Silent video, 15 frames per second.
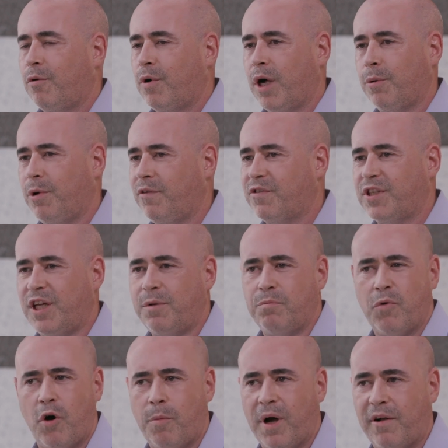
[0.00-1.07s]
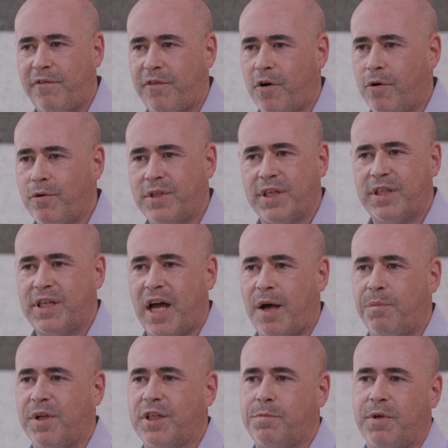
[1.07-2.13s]
While we've seen mobile phones and
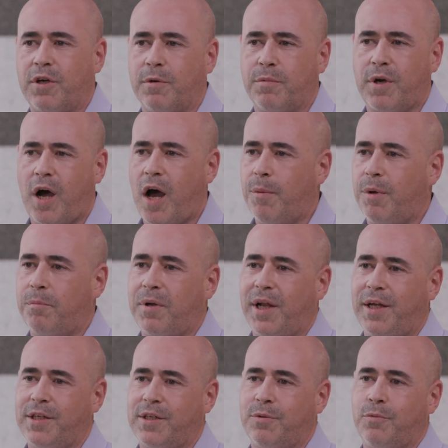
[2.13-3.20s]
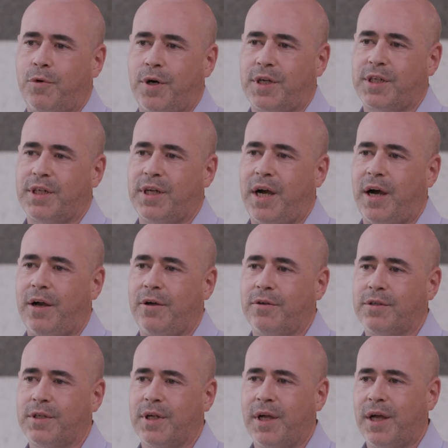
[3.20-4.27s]
tablets become commonplace in work
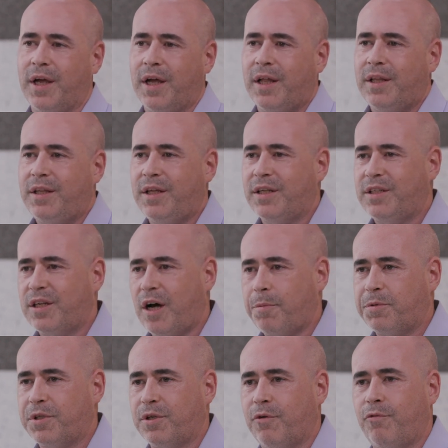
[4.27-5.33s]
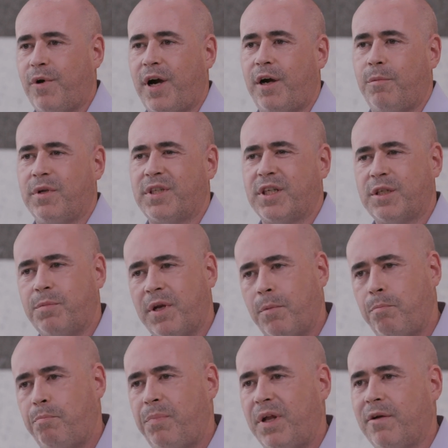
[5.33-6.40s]
scenarios, the adoption of wearables has been a
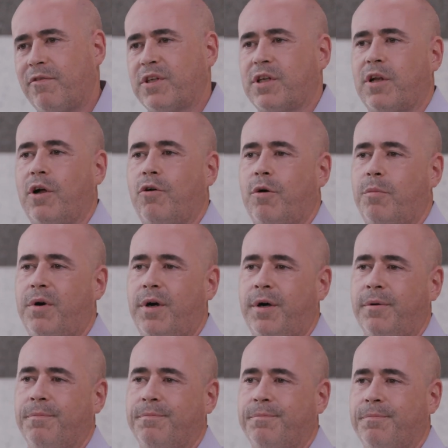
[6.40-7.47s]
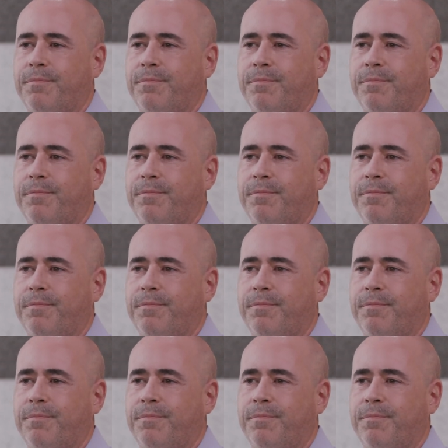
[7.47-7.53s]
bit of a slower burn.